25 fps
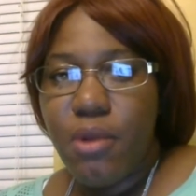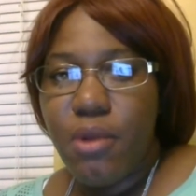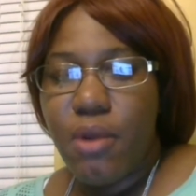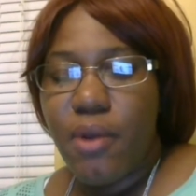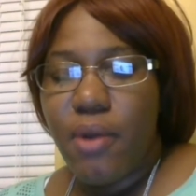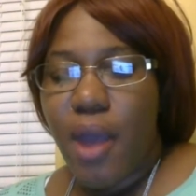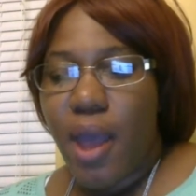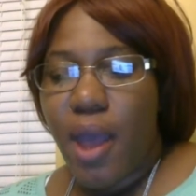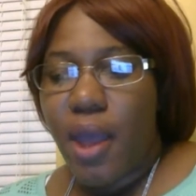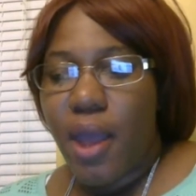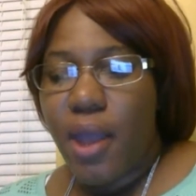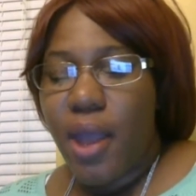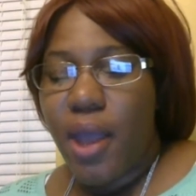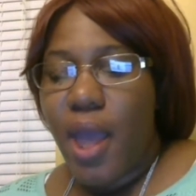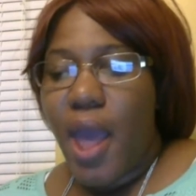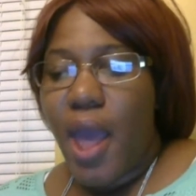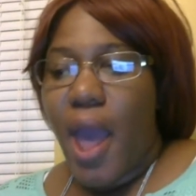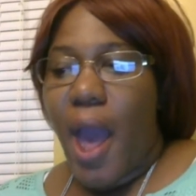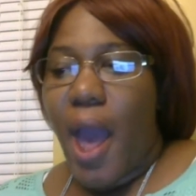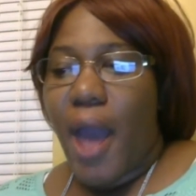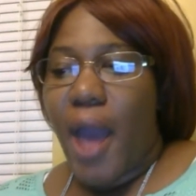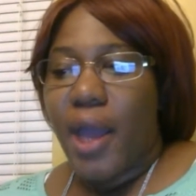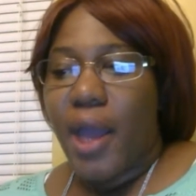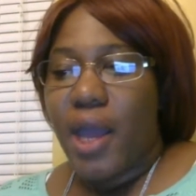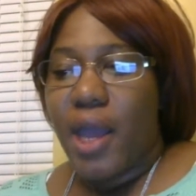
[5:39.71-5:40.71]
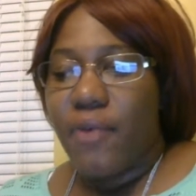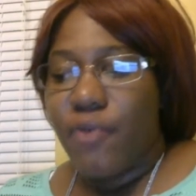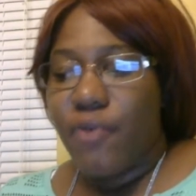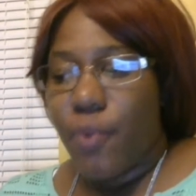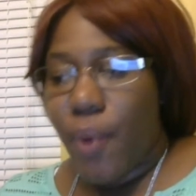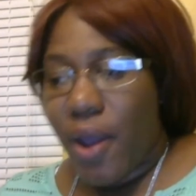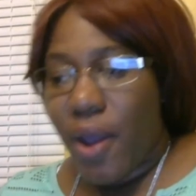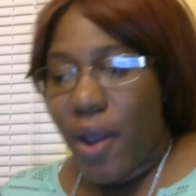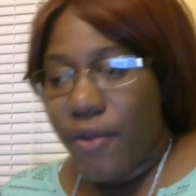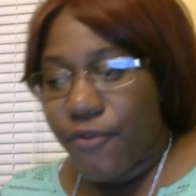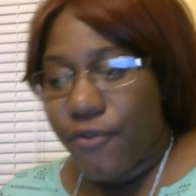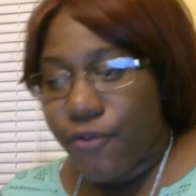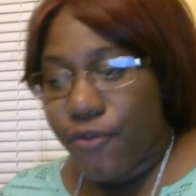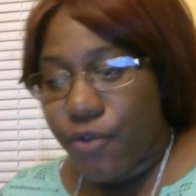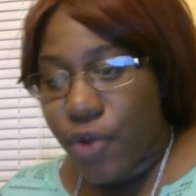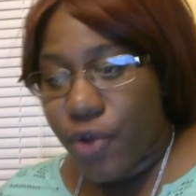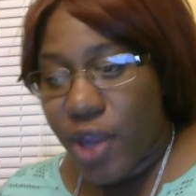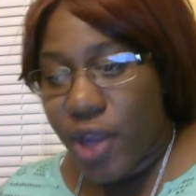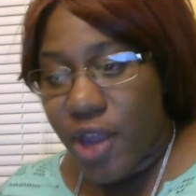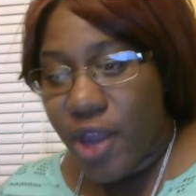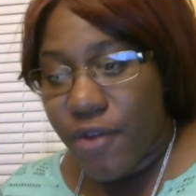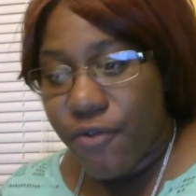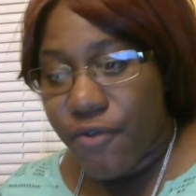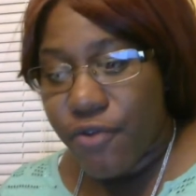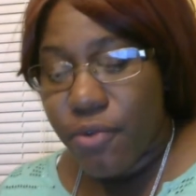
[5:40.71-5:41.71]
Okay. I give away
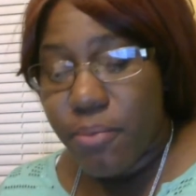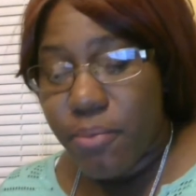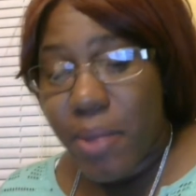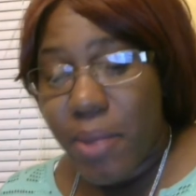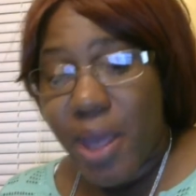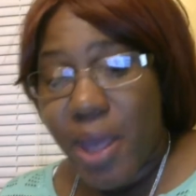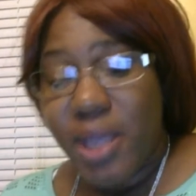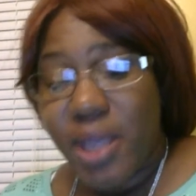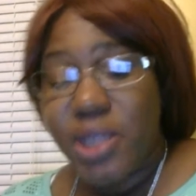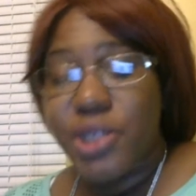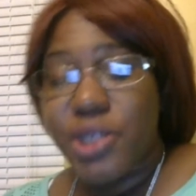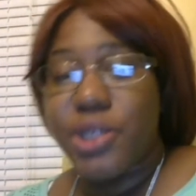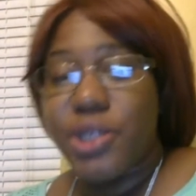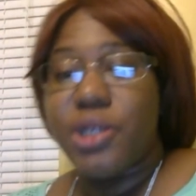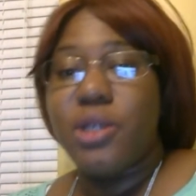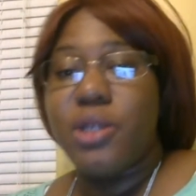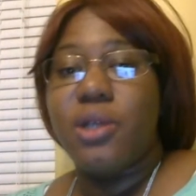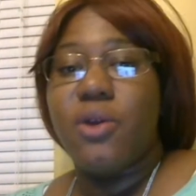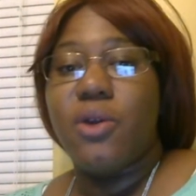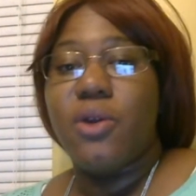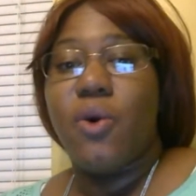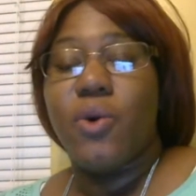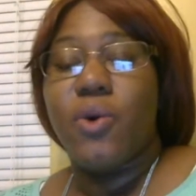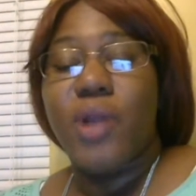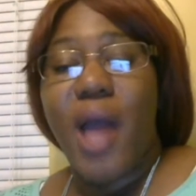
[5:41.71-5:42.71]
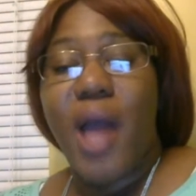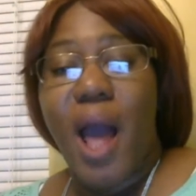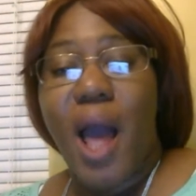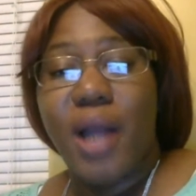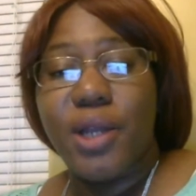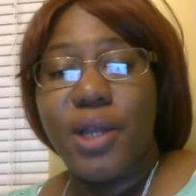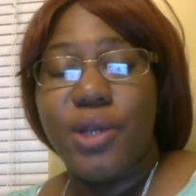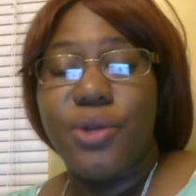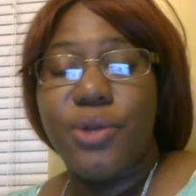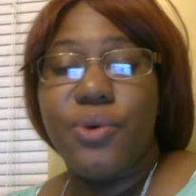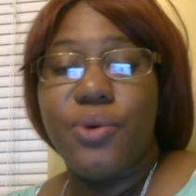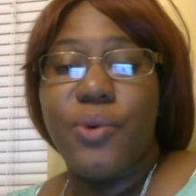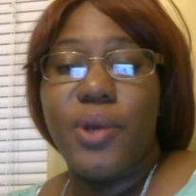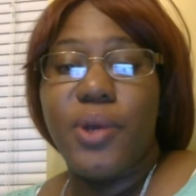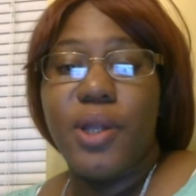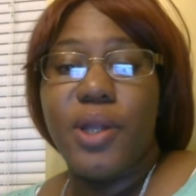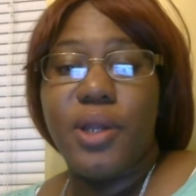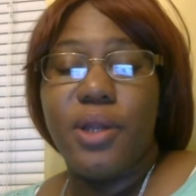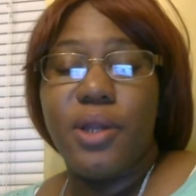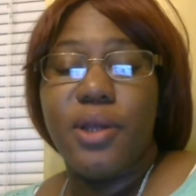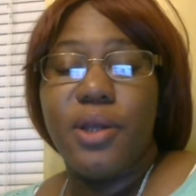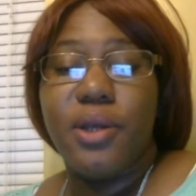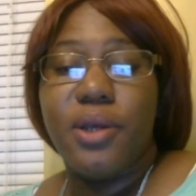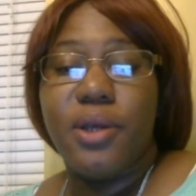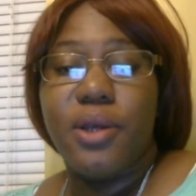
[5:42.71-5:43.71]
free information on how to do it.
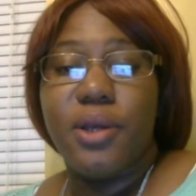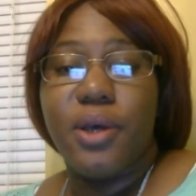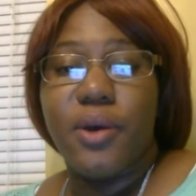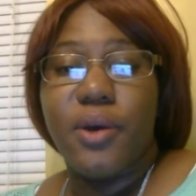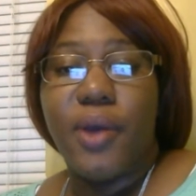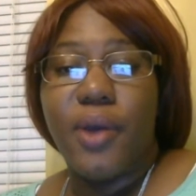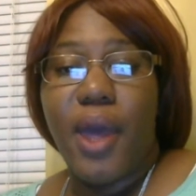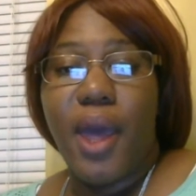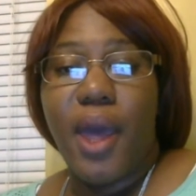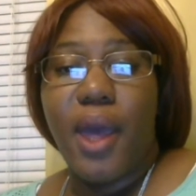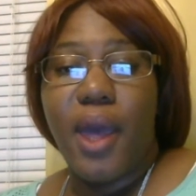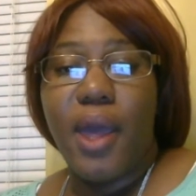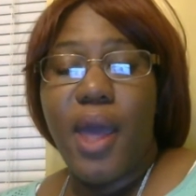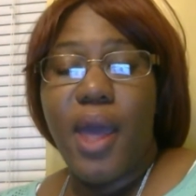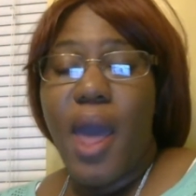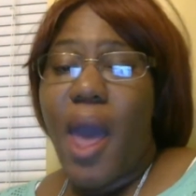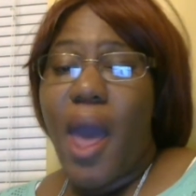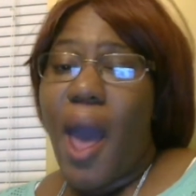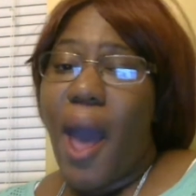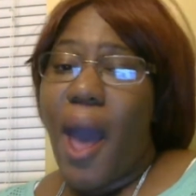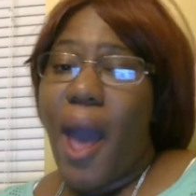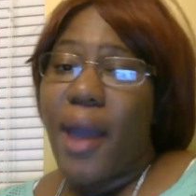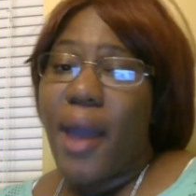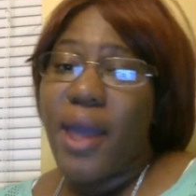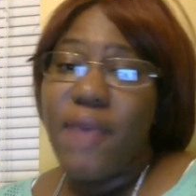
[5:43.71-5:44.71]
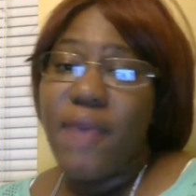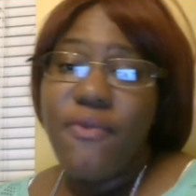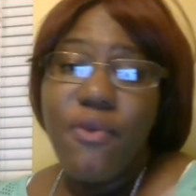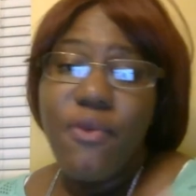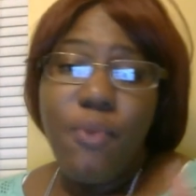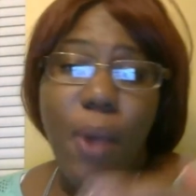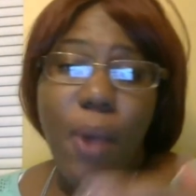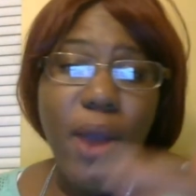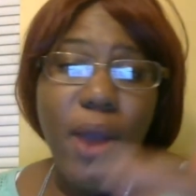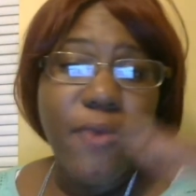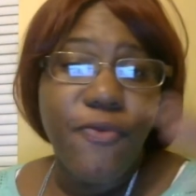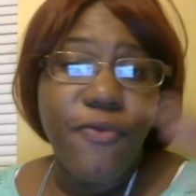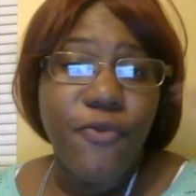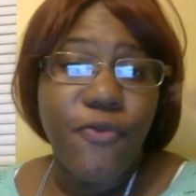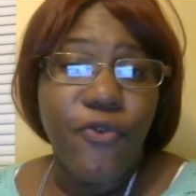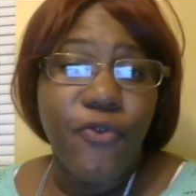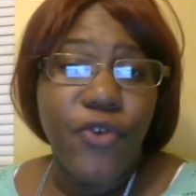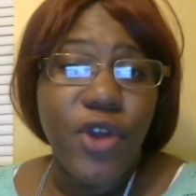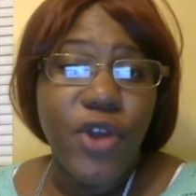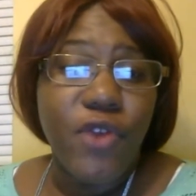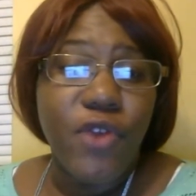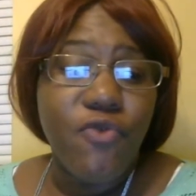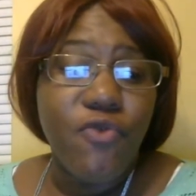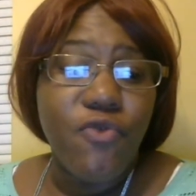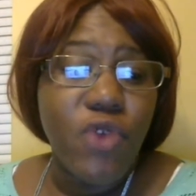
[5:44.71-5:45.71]
Okay. I give away
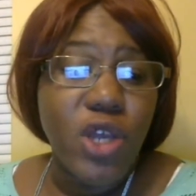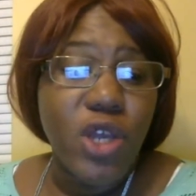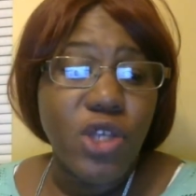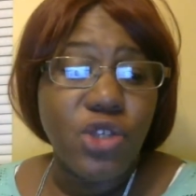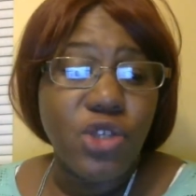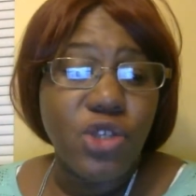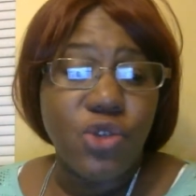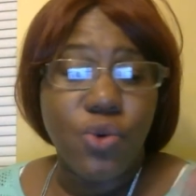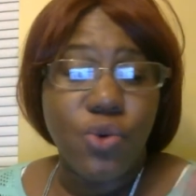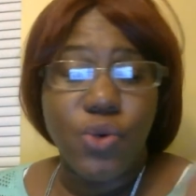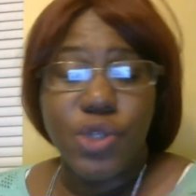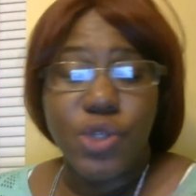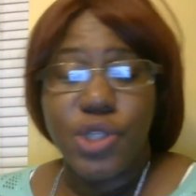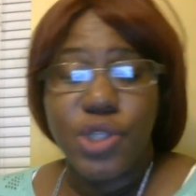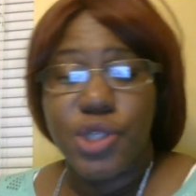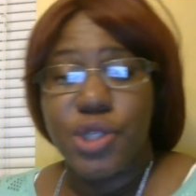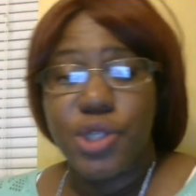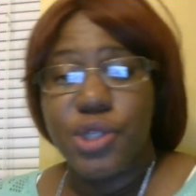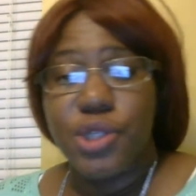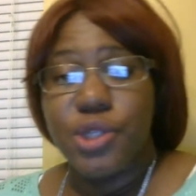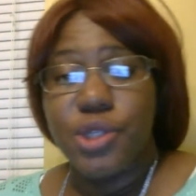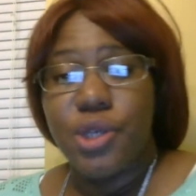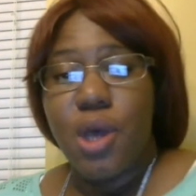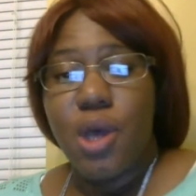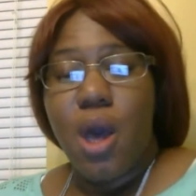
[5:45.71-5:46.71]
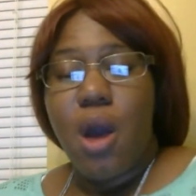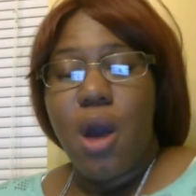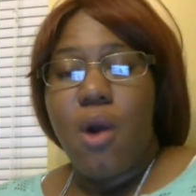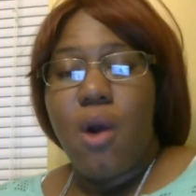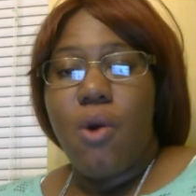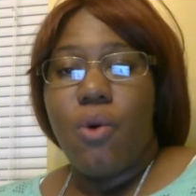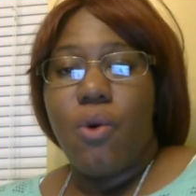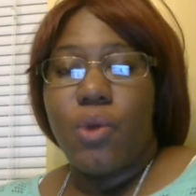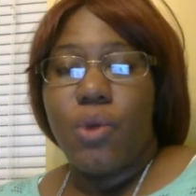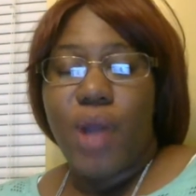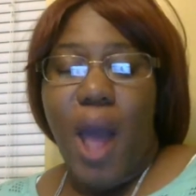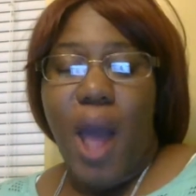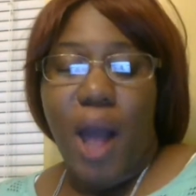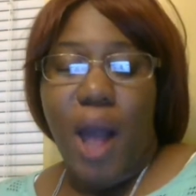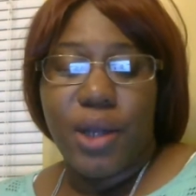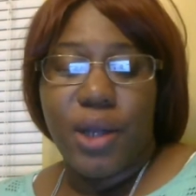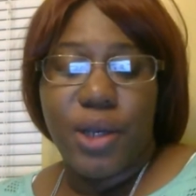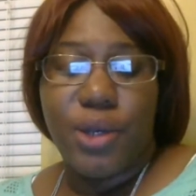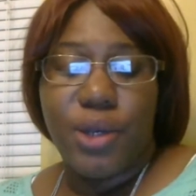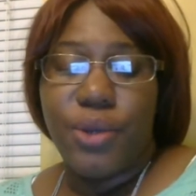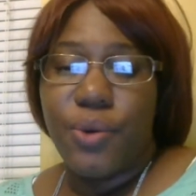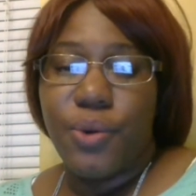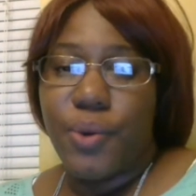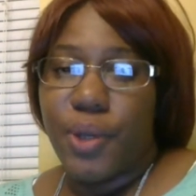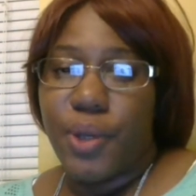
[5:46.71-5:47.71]
free resources on how
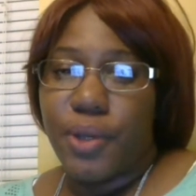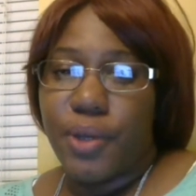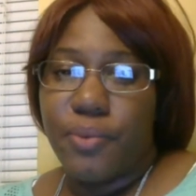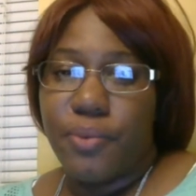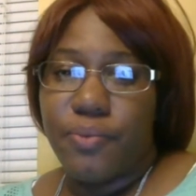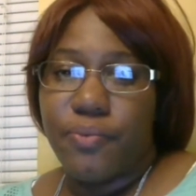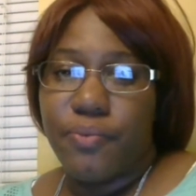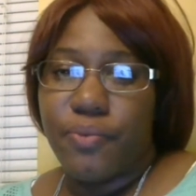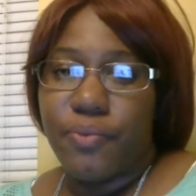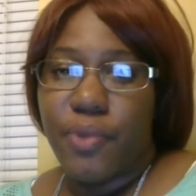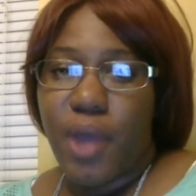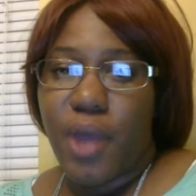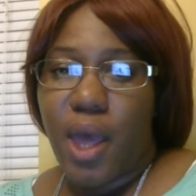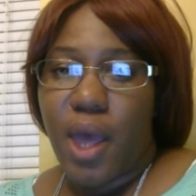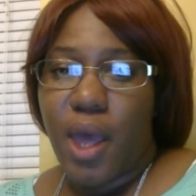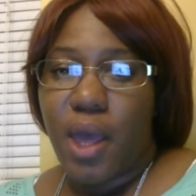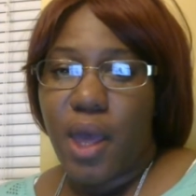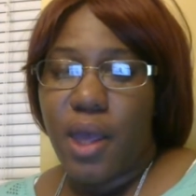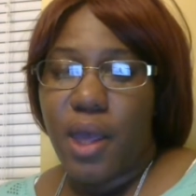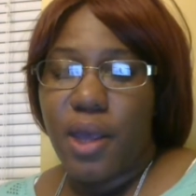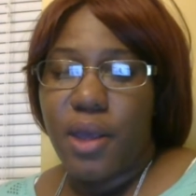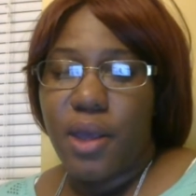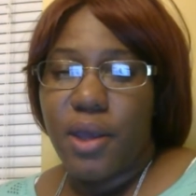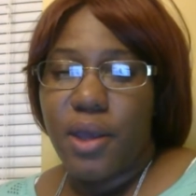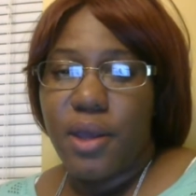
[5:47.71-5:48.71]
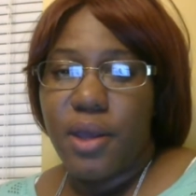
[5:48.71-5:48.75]
to do it. Okay.